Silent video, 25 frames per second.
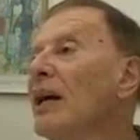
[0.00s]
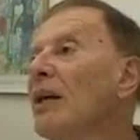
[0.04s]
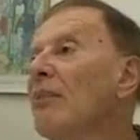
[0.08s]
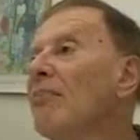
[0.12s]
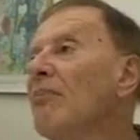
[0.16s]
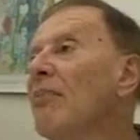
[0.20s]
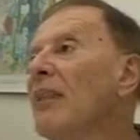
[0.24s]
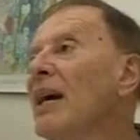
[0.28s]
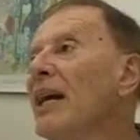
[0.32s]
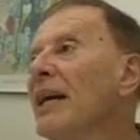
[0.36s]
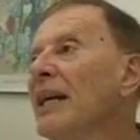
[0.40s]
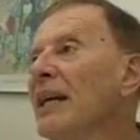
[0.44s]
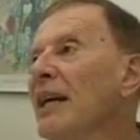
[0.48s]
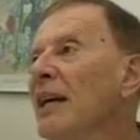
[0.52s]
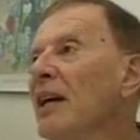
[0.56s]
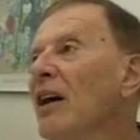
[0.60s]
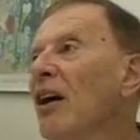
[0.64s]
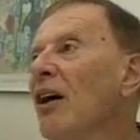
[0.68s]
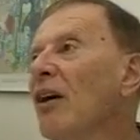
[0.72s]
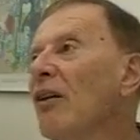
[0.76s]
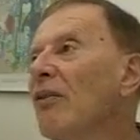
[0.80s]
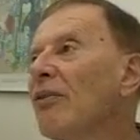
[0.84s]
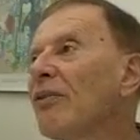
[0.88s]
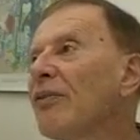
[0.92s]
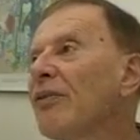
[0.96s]
Many
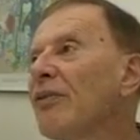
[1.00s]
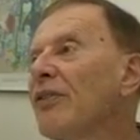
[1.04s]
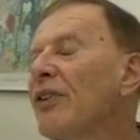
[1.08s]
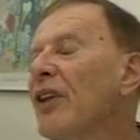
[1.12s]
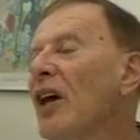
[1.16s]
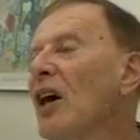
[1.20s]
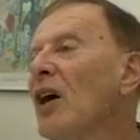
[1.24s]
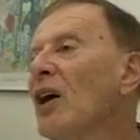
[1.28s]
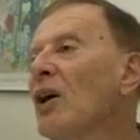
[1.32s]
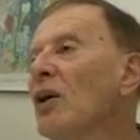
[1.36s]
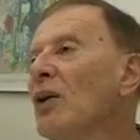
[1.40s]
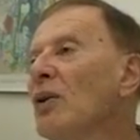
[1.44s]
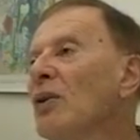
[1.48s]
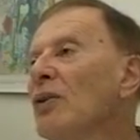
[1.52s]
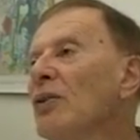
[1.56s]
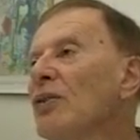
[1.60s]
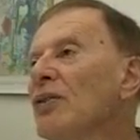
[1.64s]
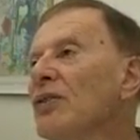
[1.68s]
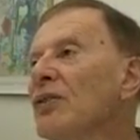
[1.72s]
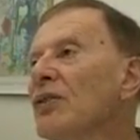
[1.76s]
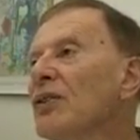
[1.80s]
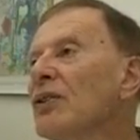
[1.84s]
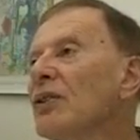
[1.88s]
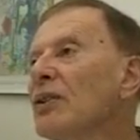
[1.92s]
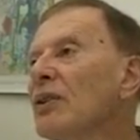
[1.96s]
of
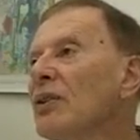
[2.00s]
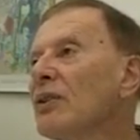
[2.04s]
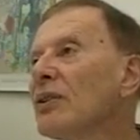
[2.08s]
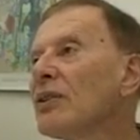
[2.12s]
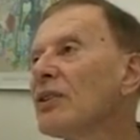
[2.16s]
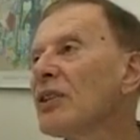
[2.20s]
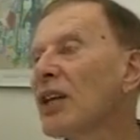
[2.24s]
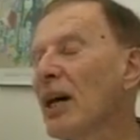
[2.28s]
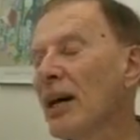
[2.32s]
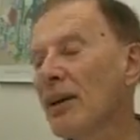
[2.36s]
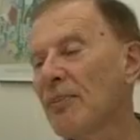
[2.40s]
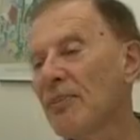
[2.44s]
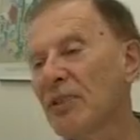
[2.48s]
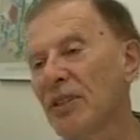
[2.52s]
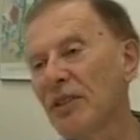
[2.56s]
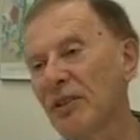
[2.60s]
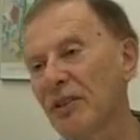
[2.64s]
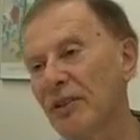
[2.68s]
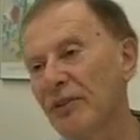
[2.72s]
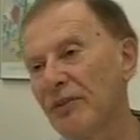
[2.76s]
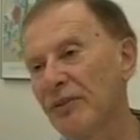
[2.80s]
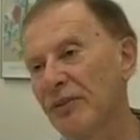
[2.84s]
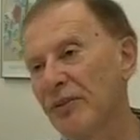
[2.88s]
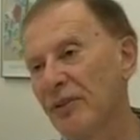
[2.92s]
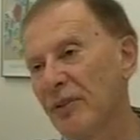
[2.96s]
those types
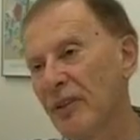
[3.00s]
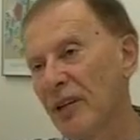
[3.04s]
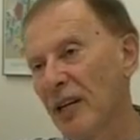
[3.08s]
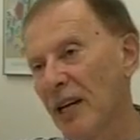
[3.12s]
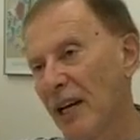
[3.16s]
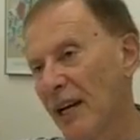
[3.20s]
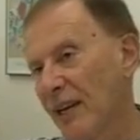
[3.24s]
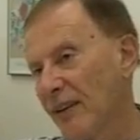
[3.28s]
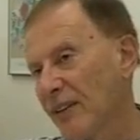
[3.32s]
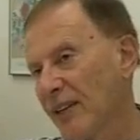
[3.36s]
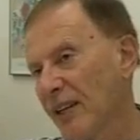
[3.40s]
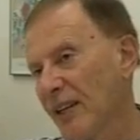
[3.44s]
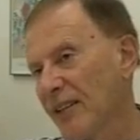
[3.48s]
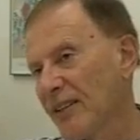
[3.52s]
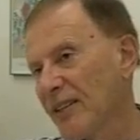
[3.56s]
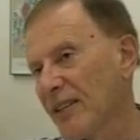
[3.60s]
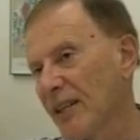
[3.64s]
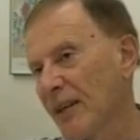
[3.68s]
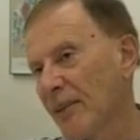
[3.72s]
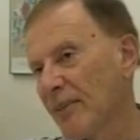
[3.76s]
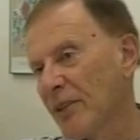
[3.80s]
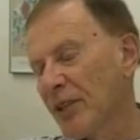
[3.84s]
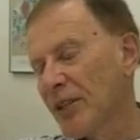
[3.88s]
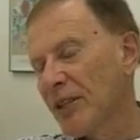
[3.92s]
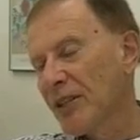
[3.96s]
of
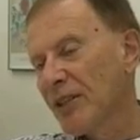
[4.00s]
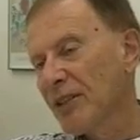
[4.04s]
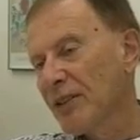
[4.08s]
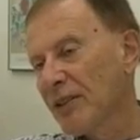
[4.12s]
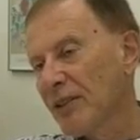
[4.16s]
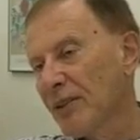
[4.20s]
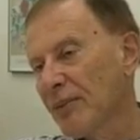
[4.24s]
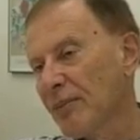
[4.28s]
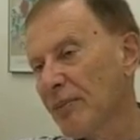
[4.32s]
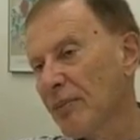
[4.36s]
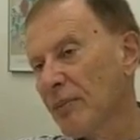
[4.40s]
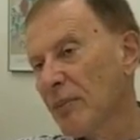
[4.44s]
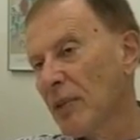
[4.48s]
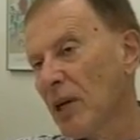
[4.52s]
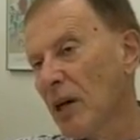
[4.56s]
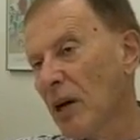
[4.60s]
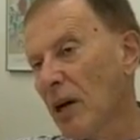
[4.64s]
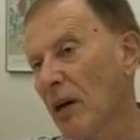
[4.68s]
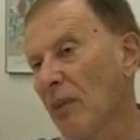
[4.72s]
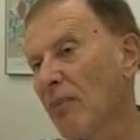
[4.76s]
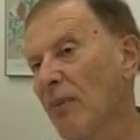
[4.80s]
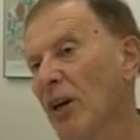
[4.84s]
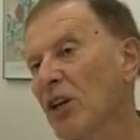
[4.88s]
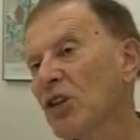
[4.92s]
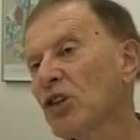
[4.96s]
anti-Semitism
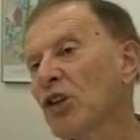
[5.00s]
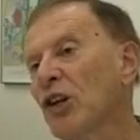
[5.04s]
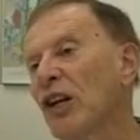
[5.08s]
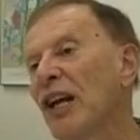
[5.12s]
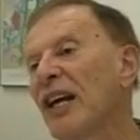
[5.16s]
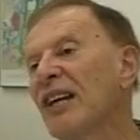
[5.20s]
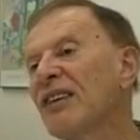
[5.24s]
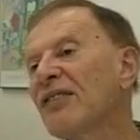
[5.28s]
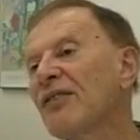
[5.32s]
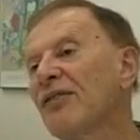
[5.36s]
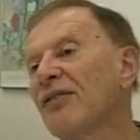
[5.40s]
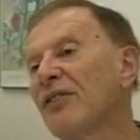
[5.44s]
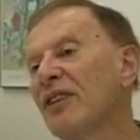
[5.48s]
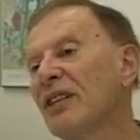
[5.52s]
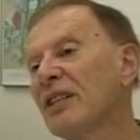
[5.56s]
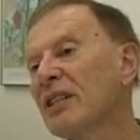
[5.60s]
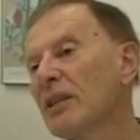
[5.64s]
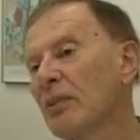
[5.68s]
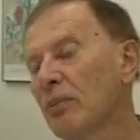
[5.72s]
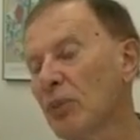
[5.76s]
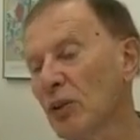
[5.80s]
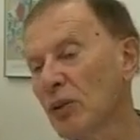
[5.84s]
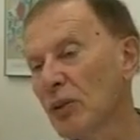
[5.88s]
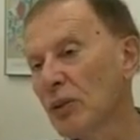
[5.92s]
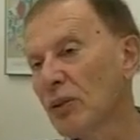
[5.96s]
are much less
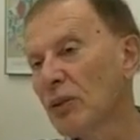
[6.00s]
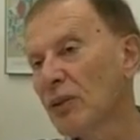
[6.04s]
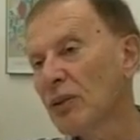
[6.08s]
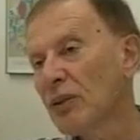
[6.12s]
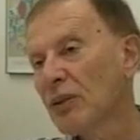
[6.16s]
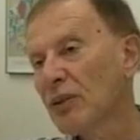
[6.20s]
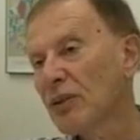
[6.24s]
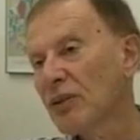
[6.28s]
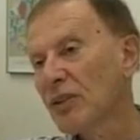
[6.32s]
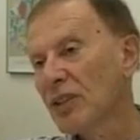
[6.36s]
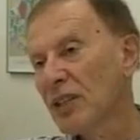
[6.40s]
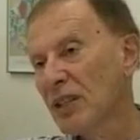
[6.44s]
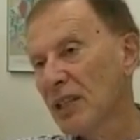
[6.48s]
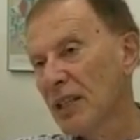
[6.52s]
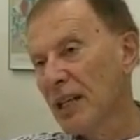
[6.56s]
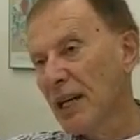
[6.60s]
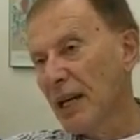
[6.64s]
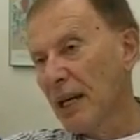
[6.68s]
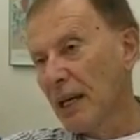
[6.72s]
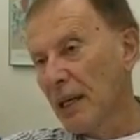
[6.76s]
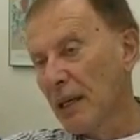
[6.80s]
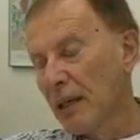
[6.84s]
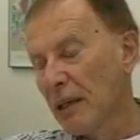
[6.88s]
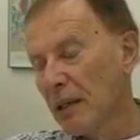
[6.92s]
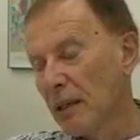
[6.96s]
visible
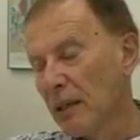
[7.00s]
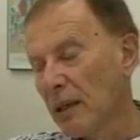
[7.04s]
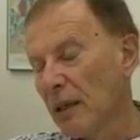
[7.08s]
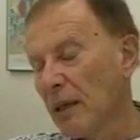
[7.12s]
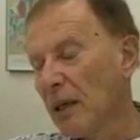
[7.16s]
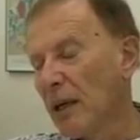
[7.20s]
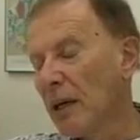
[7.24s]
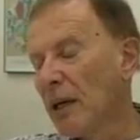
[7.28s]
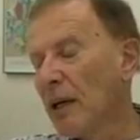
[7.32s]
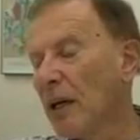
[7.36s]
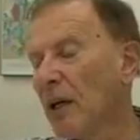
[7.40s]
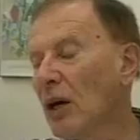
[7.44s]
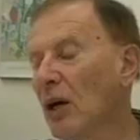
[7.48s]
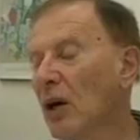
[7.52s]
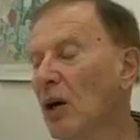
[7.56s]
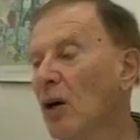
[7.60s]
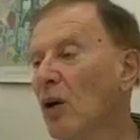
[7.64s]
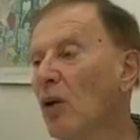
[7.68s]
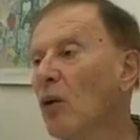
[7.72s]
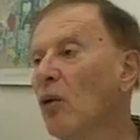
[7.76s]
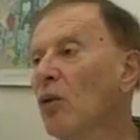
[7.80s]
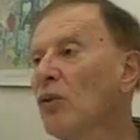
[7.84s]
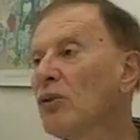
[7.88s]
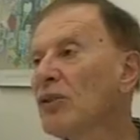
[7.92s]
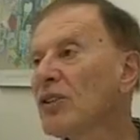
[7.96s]
today.
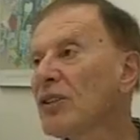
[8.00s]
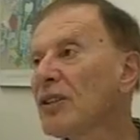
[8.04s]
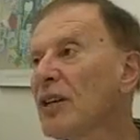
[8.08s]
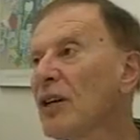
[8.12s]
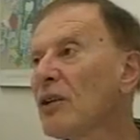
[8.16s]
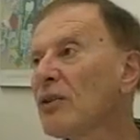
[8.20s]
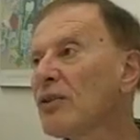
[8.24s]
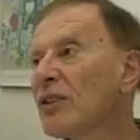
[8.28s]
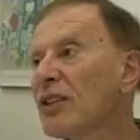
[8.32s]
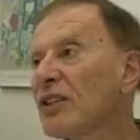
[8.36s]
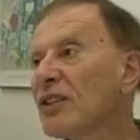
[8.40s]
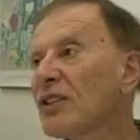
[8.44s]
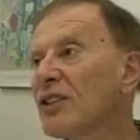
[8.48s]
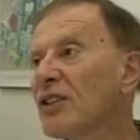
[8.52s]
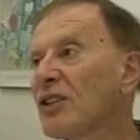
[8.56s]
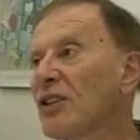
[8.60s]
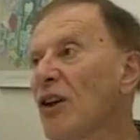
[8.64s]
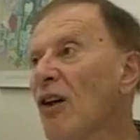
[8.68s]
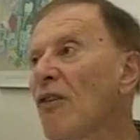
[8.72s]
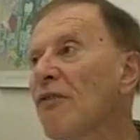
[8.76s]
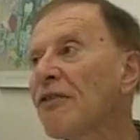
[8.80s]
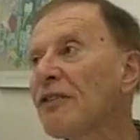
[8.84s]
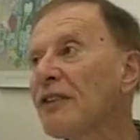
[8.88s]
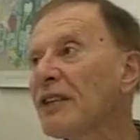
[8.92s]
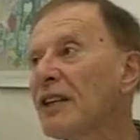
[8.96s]
Also, the
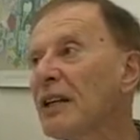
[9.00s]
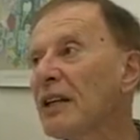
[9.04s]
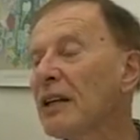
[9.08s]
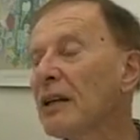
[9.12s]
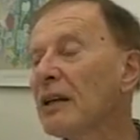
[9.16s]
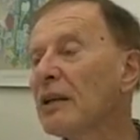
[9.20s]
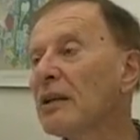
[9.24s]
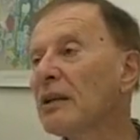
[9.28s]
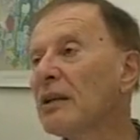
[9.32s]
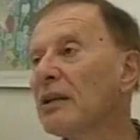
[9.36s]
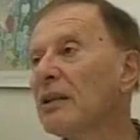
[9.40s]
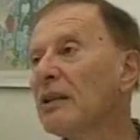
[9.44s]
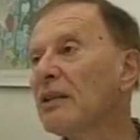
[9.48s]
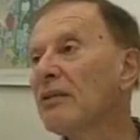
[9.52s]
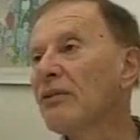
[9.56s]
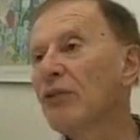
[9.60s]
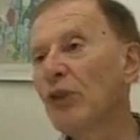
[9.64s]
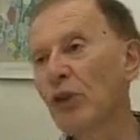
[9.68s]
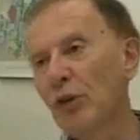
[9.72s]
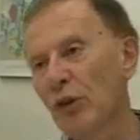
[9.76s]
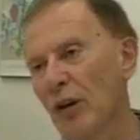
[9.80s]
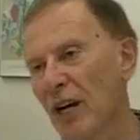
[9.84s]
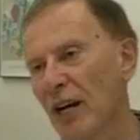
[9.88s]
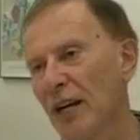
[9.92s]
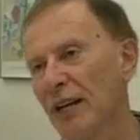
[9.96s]
softer
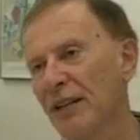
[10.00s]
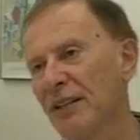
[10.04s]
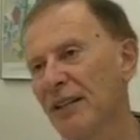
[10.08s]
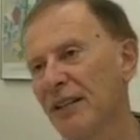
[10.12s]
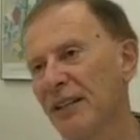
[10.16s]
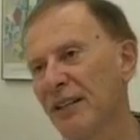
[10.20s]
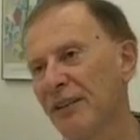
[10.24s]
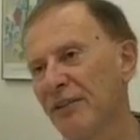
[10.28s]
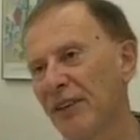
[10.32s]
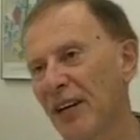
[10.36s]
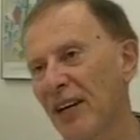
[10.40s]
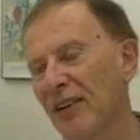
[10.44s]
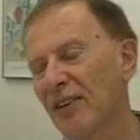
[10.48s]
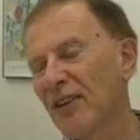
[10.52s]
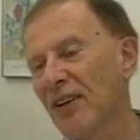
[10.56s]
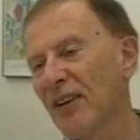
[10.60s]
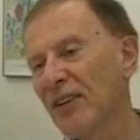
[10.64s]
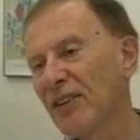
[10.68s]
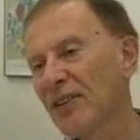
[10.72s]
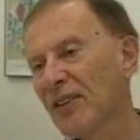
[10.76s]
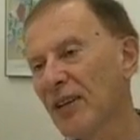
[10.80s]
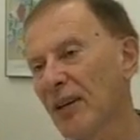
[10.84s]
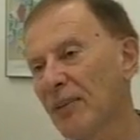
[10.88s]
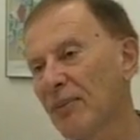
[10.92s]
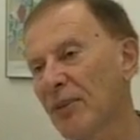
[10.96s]
variety of
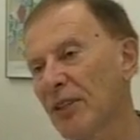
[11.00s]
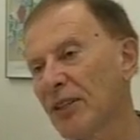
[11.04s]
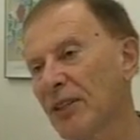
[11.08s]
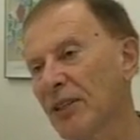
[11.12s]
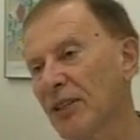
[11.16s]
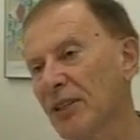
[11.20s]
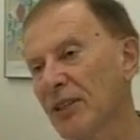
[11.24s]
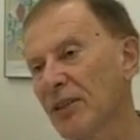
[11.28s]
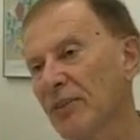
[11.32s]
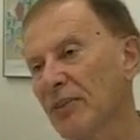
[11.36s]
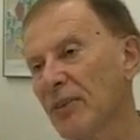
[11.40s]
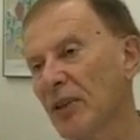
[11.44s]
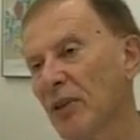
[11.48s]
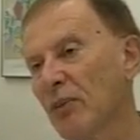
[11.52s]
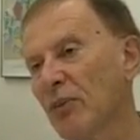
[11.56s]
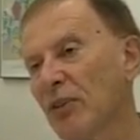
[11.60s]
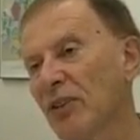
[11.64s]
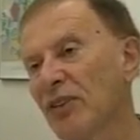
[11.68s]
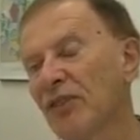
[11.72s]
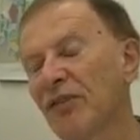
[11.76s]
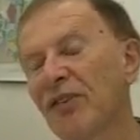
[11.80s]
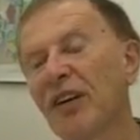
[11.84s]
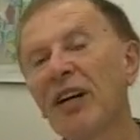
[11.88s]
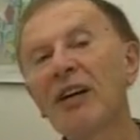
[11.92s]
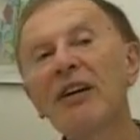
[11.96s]
anti-Semitism that
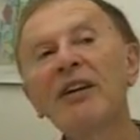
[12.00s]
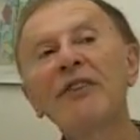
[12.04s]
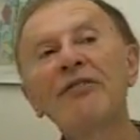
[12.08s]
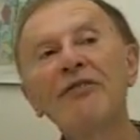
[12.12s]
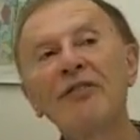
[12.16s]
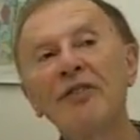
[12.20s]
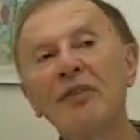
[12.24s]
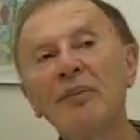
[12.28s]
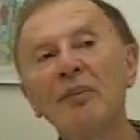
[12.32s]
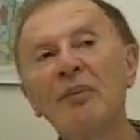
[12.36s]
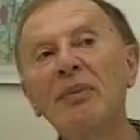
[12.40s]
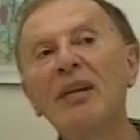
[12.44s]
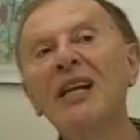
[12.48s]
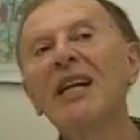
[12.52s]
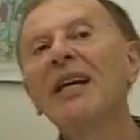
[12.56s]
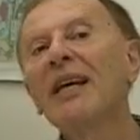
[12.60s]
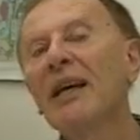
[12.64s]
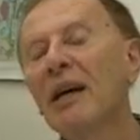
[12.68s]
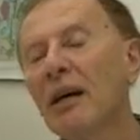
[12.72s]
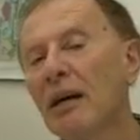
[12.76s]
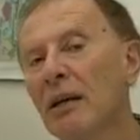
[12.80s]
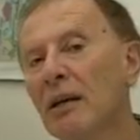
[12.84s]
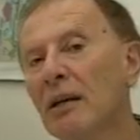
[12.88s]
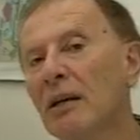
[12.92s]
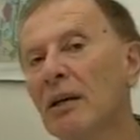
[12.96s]
was very
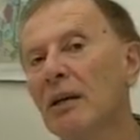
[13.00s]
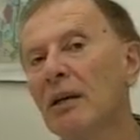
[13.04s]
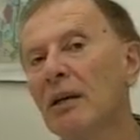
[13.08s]
familiar